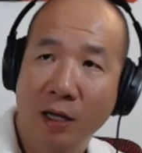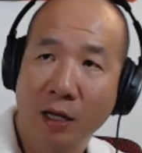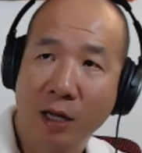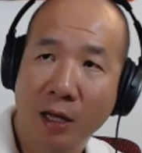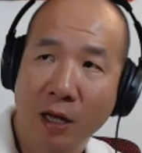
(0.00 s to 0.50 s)

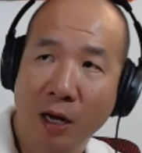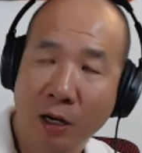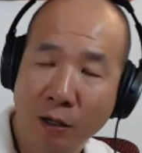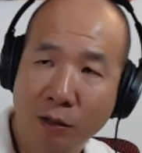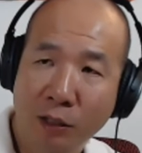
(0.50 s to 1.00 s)
he
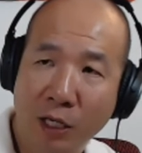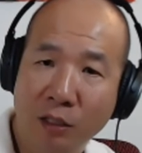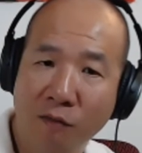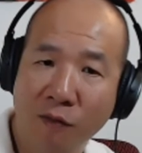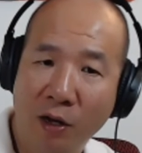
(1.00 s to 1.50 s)

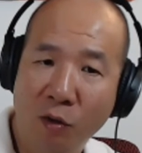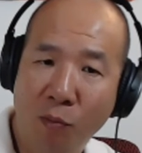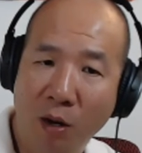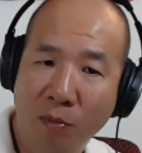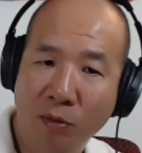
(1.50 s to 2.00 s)
understands the value
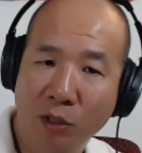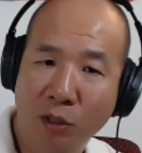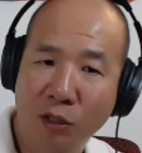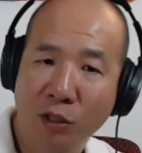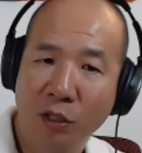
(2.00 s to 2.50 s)

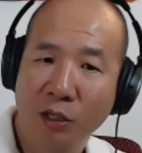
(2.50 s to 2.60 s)
proposition